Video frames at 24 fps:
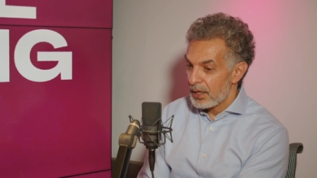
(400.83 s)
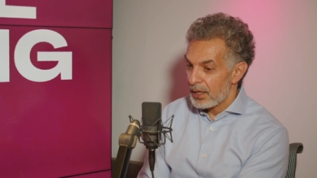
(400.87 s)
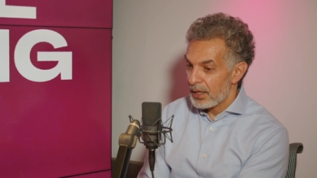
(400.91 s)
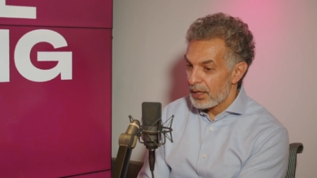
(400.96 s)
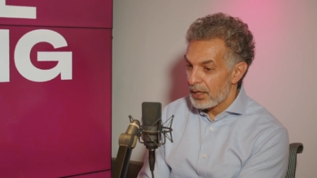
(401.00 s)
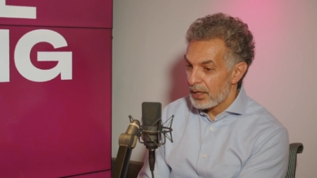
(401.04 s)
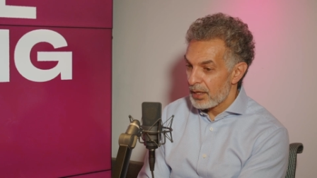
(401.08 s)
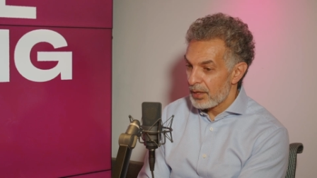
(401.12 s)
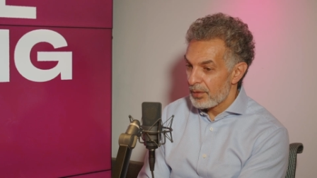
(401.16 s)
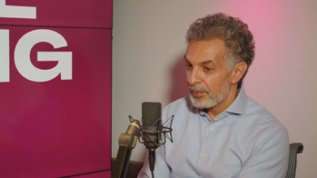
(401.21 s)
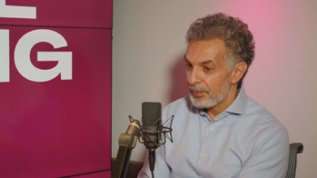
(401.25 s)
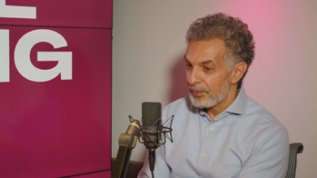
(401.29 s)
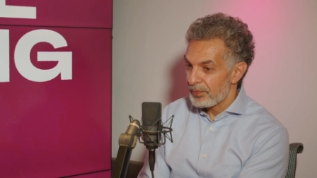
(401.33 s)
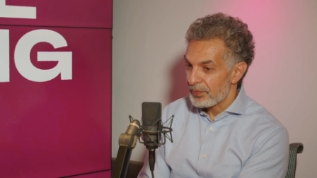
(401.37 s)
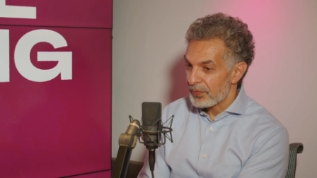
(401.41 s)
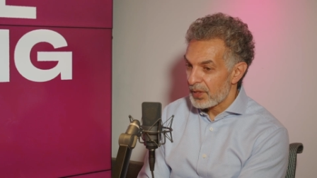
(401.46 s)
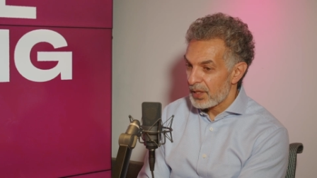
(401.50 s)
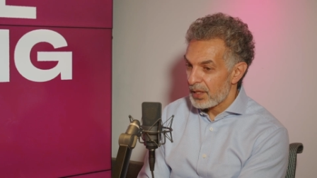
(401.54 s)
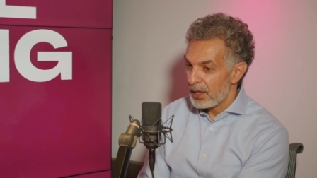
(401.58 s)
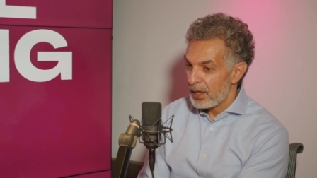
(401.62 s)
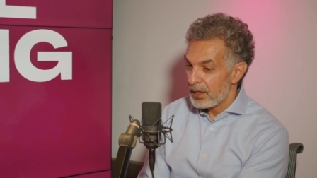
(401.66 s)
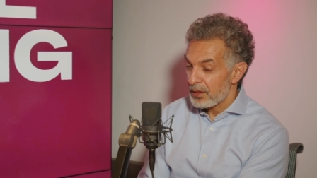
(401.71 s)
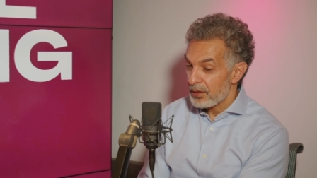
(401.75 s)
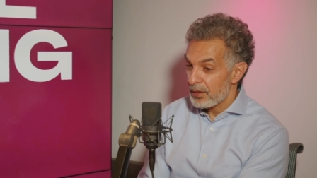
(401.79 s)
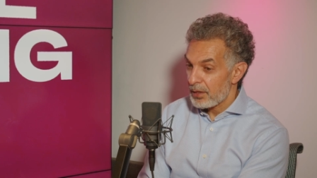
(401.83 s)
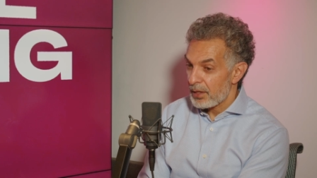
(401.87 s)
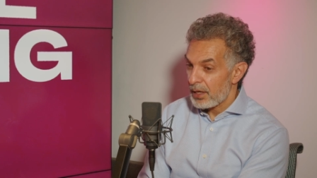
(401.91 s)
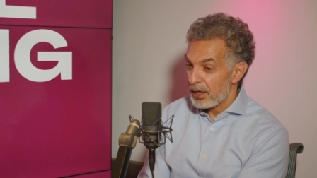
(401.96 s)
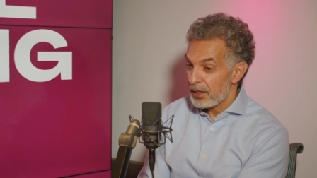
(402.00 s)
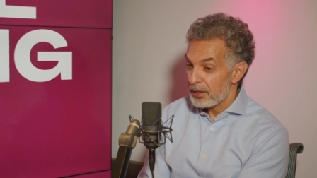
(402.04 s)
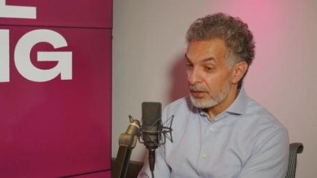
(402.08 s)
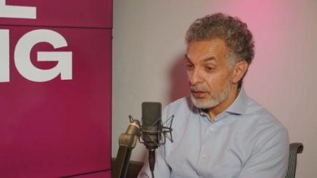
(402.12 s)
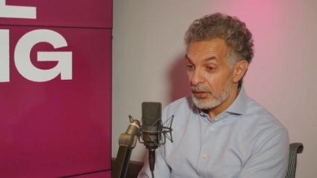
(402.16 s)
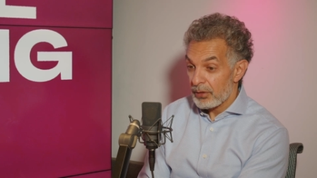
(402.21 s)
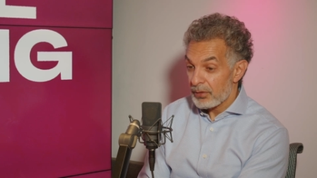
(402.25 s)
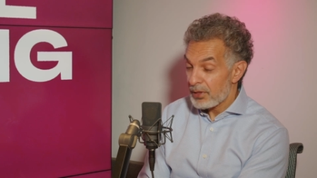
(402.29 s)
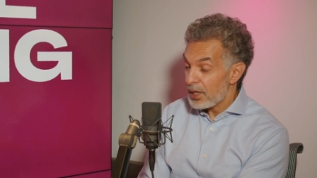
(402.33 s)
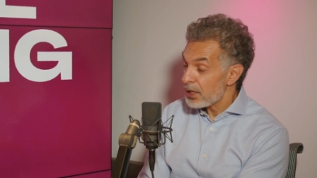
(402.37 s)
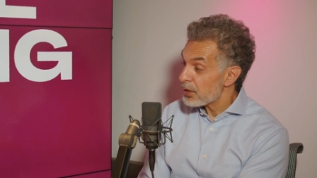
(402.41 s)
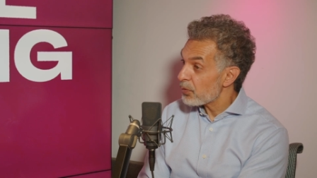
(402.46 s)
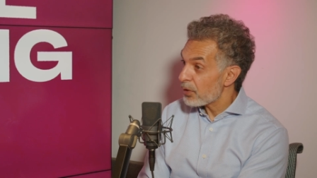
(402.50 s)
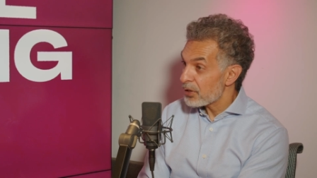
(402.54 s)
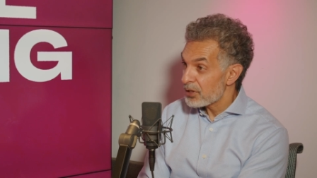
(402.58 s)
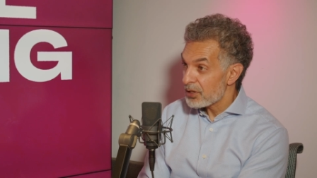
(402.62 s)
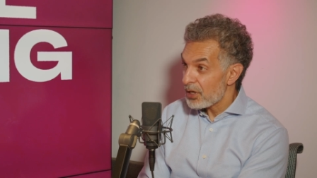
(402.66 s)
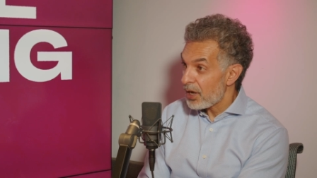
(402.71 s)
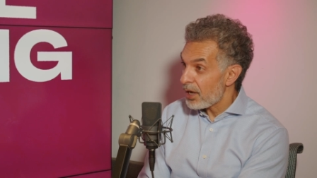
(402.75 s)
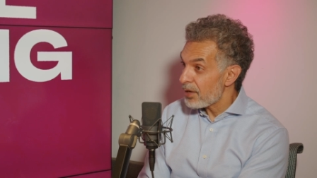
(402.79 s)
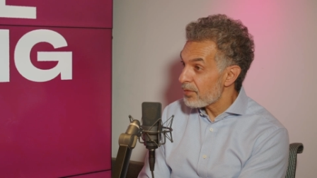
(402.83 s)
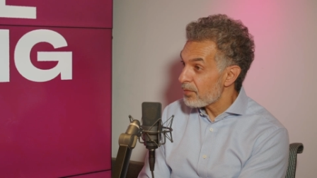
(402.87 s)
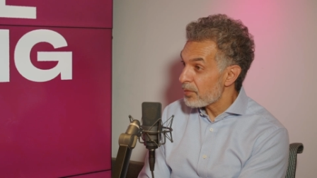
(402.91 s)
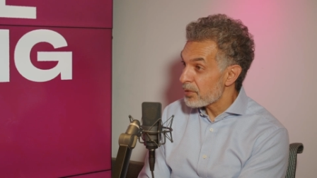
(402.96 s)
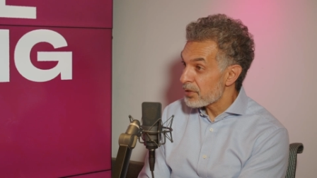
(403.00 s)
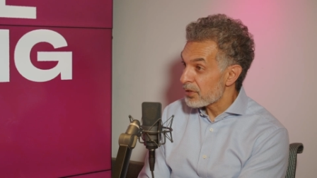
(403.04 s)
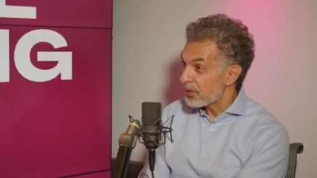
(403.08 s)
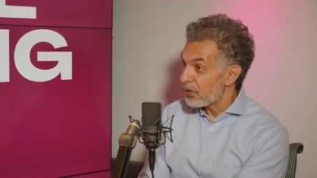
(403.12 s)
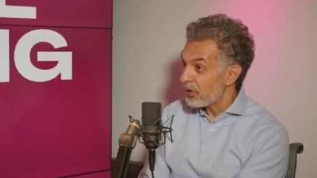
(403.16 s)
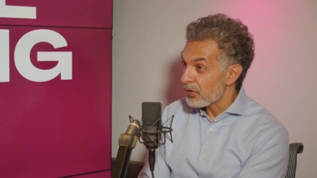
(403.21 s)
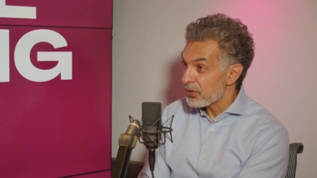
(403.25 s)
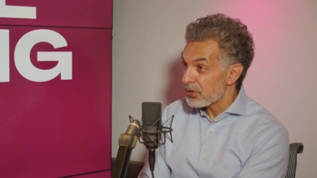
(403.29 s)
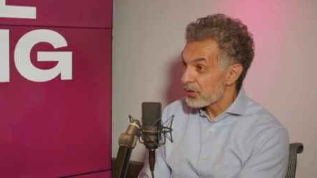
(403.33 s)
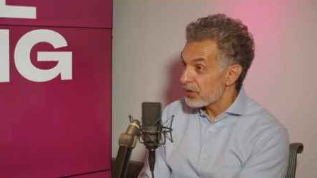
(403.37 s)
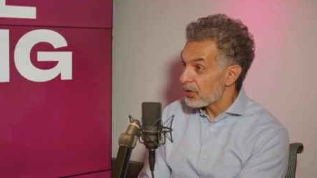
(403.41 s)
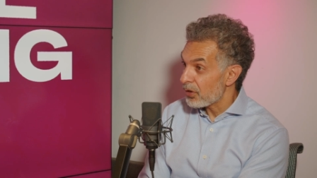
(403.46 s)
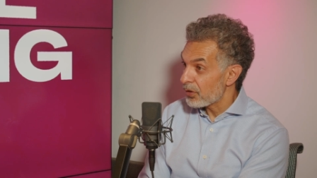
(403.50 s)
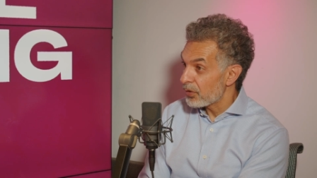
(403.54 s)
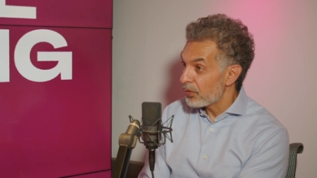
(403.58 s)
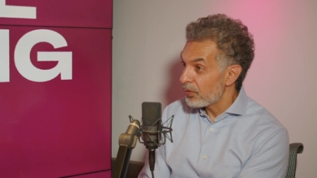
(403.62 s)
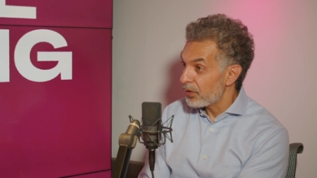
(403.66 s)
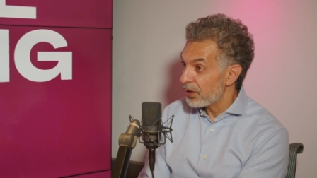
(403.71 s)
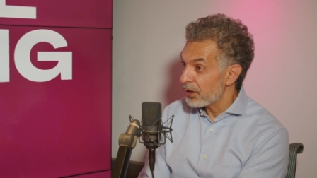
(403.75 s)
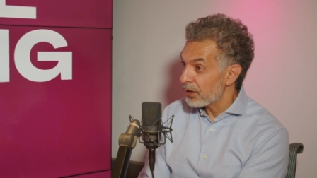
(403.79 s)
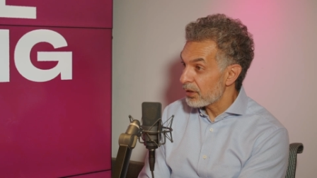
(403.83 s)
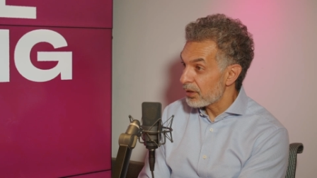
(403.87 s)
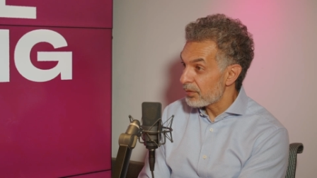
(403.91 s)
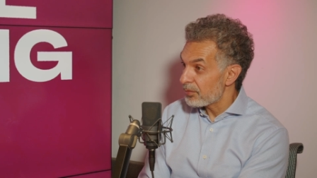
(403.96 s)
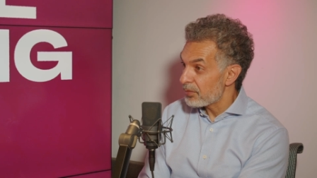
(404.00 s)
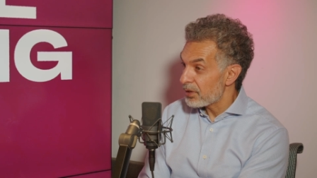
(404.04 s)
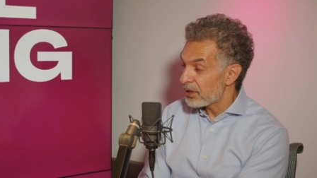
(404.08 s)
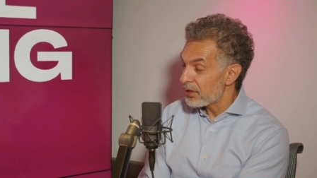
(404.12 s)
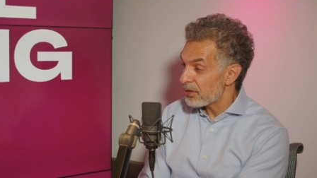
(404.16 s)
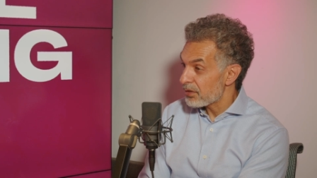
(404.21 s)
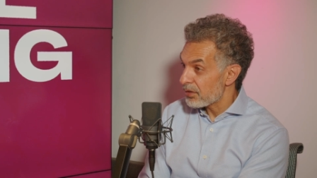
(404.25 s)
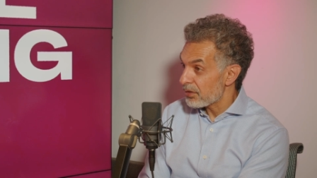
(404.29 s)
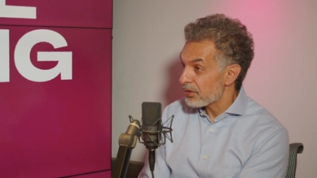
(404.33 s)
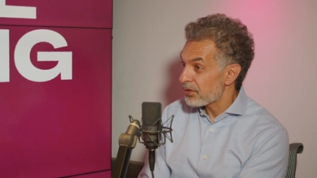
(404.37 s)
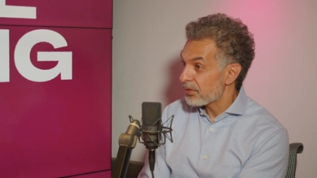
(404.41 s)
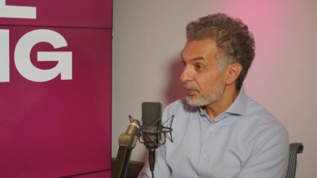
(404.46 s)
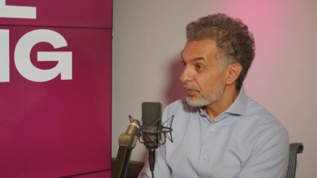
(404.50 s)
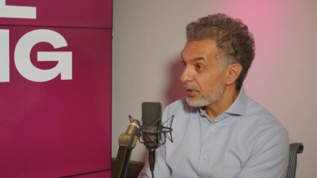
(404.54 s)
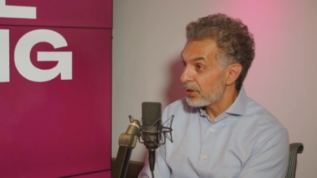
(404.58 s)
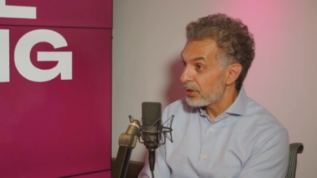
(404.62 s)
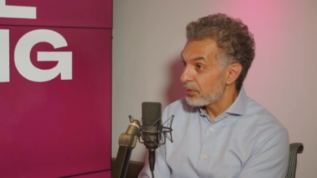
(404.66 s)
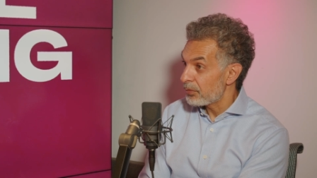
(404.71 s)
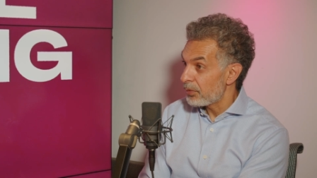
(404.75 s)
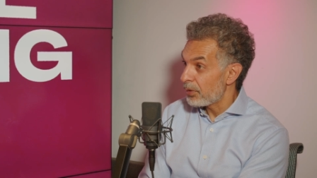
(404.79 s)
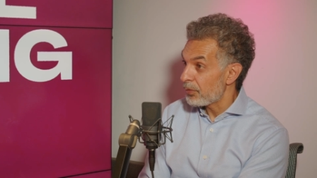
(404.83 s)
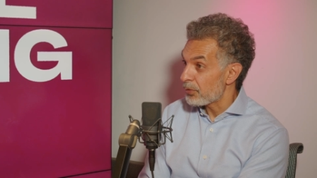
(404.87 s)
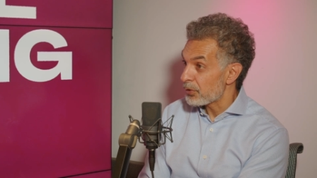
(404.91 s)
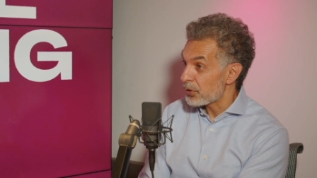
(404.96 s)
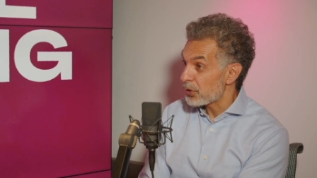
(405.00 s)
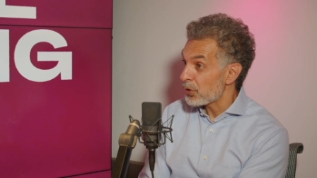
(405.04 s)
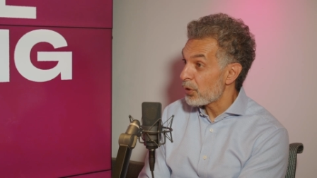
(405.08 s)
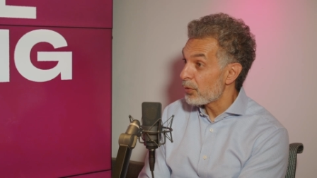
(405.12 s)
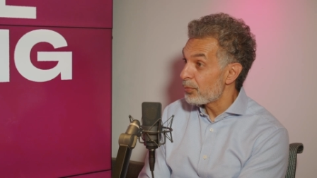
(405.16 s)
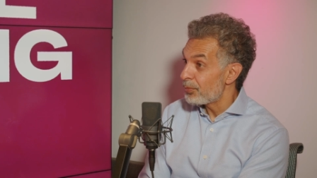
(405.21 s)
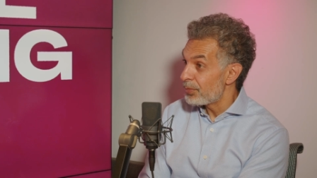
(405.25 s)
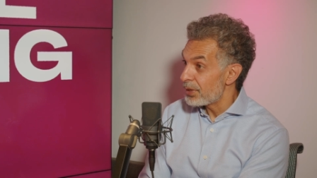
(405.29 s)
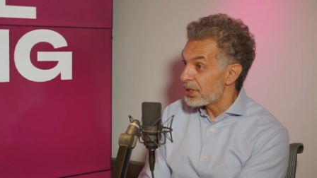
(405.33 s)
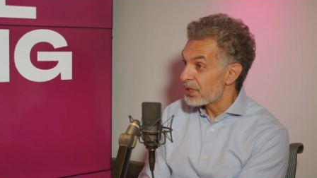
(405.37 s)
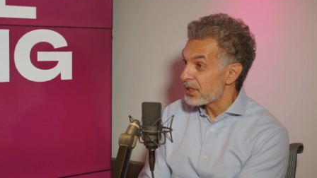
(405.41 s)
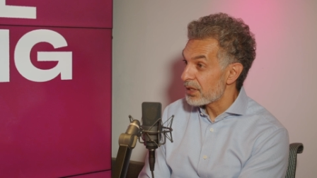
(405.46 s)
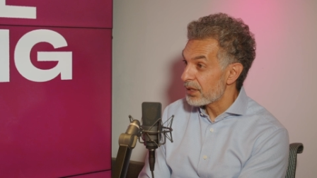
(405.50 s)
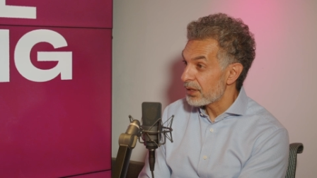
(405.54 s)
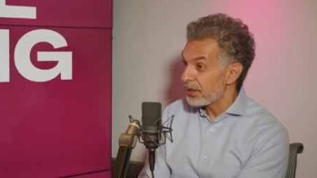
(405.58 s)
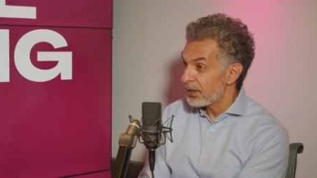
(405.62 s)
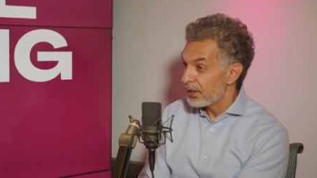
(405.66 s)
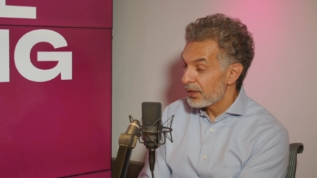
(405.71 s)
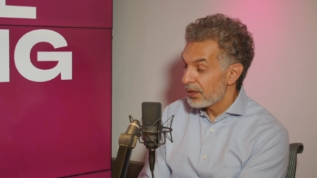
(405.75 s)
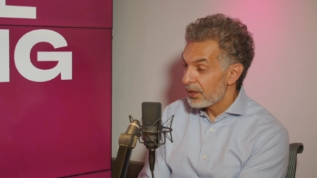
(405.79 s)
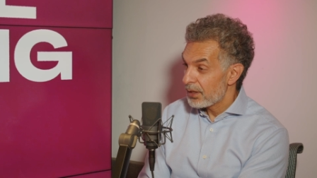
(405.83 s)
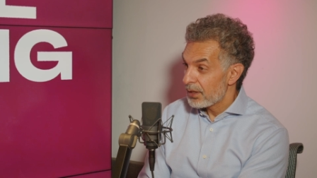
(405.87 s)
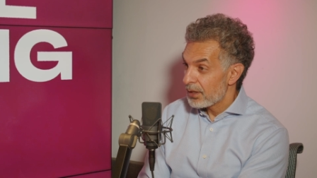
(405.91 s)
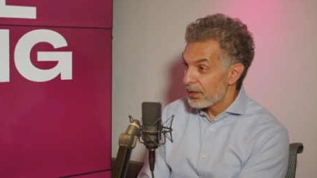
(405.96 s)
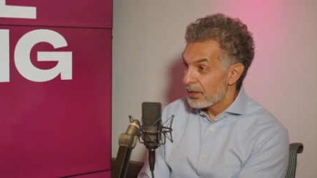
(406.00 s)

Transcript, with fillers: And, you know, that's why time has gone so quickly, because, you know, we were so busy.